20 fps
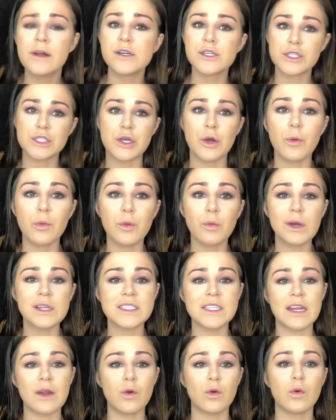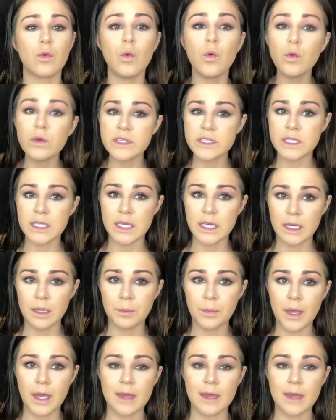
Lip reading: So the ones that I will always keep